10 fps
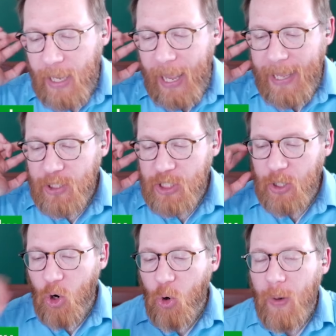And
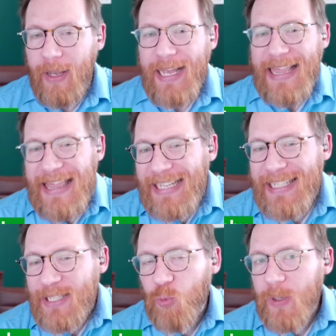so this
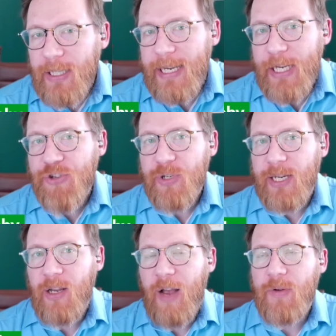is a really
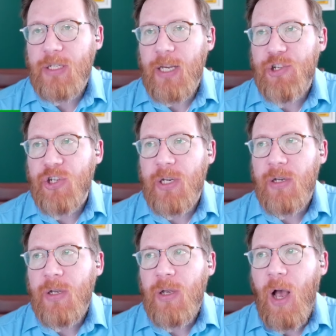interesting conversation
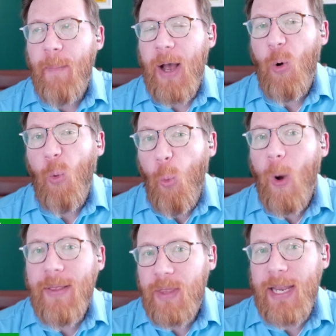about
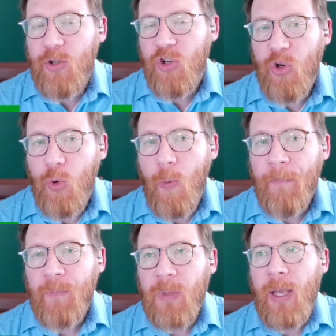what they do
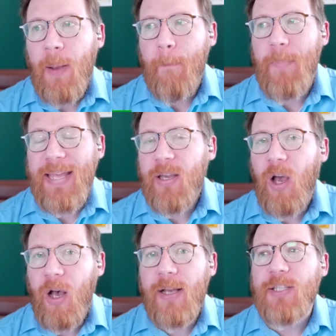
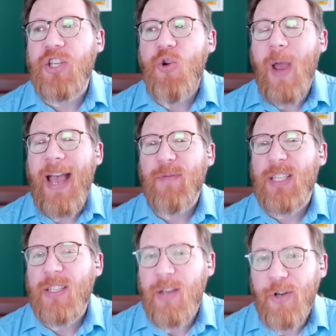because you have
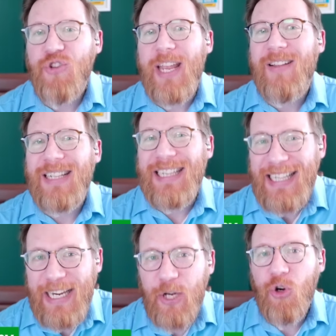such a
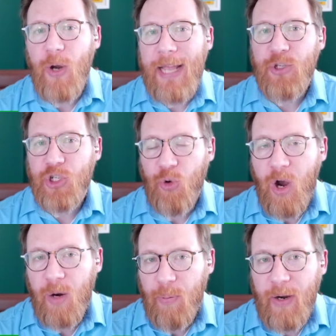clear and
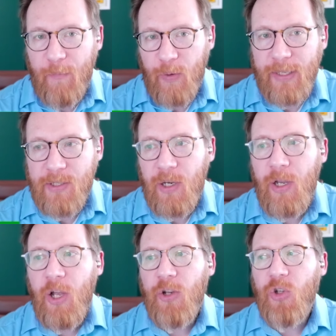strong preference
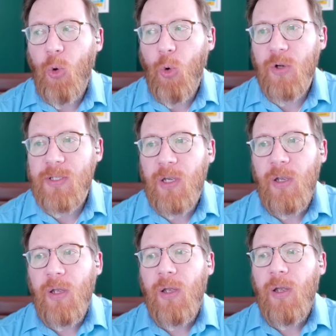towards
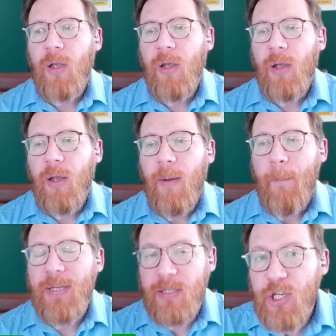
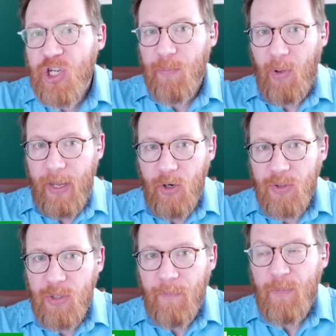position players